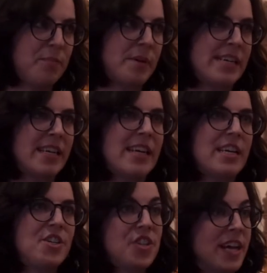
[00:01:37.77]
but
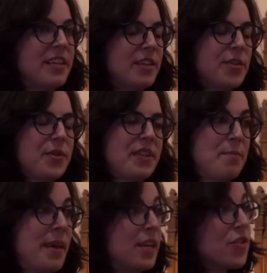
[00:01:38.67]
Jen included the
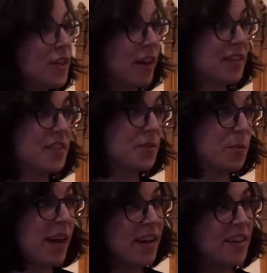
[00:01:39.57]
matriarchs as
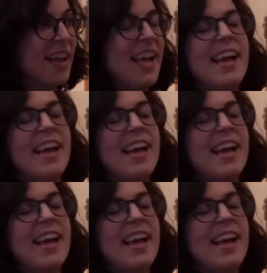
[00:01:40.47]
well,